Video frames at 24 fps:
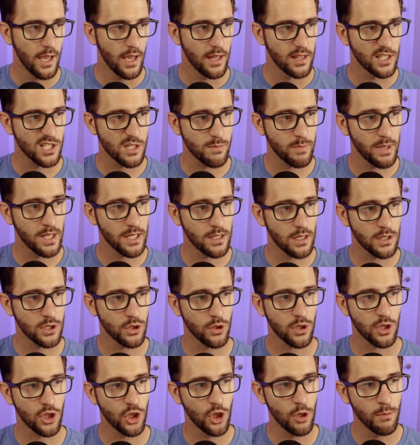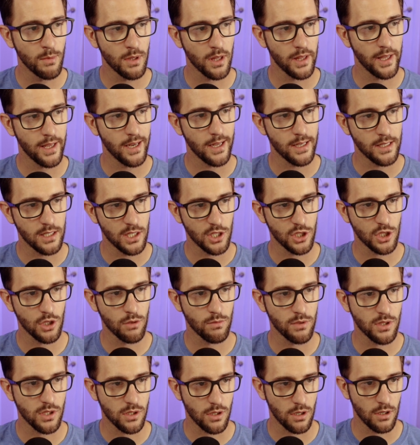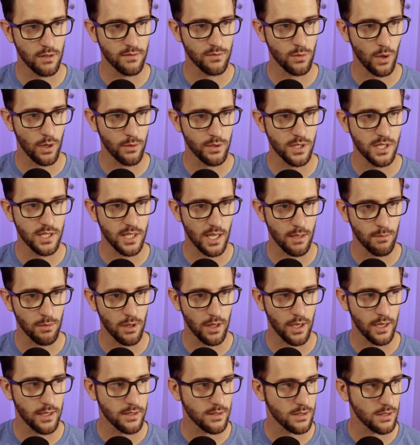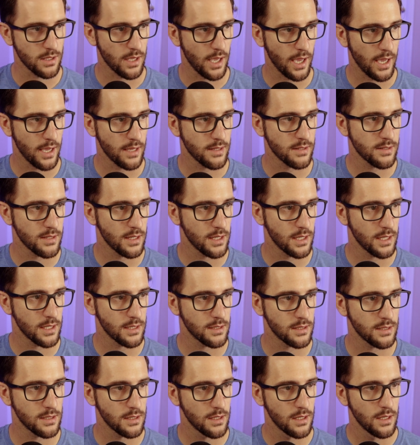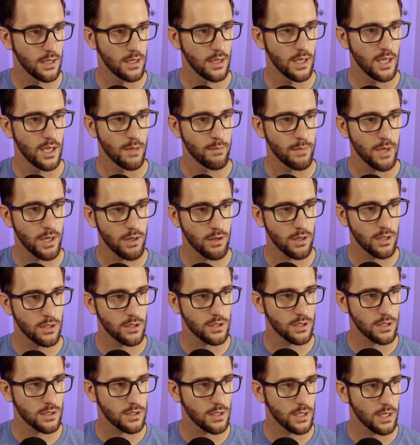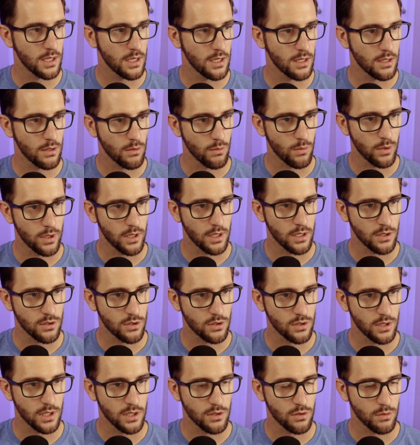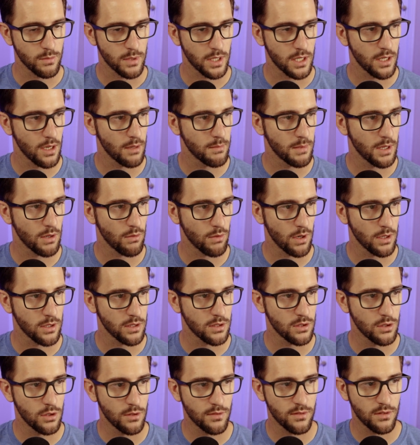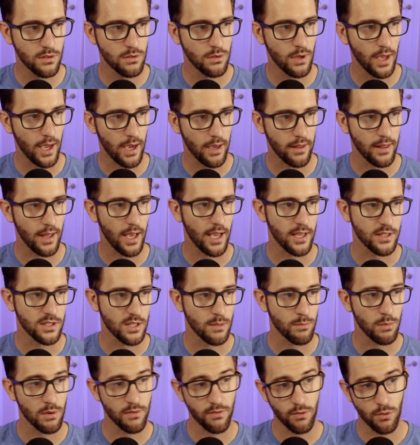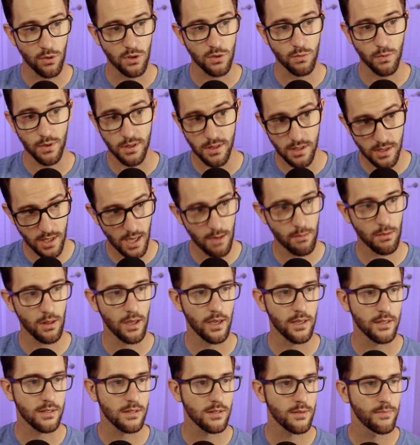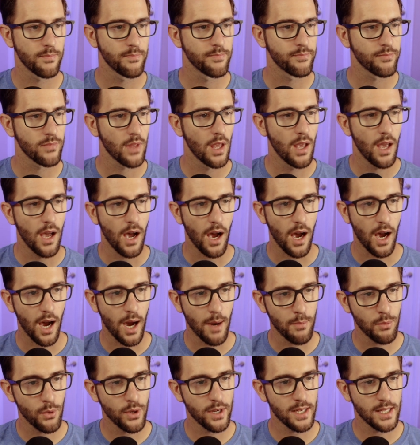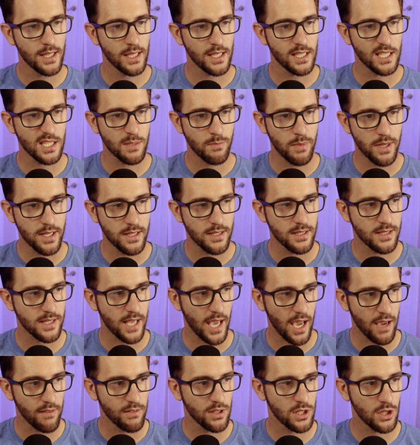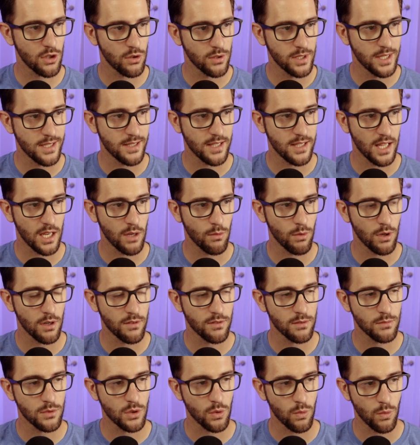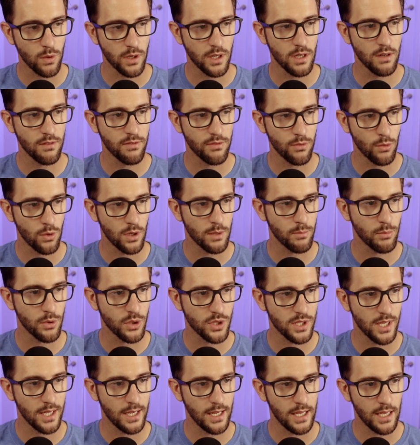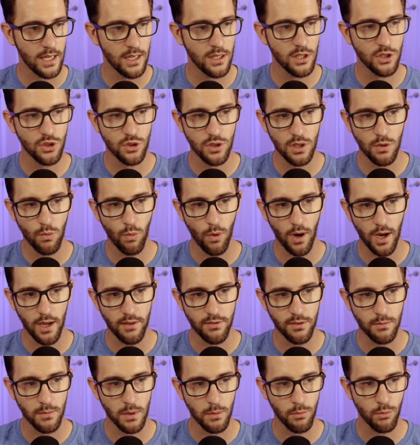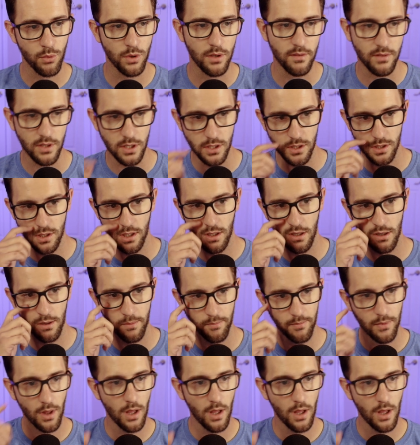This is being done to accumulate additional reserves while we stabilize the asset, better understand what interest rates will be coming relative to how the asset performs once stabilized. Operating expenses have increased anywhere from 20 to 40% industry-wide from the previous year,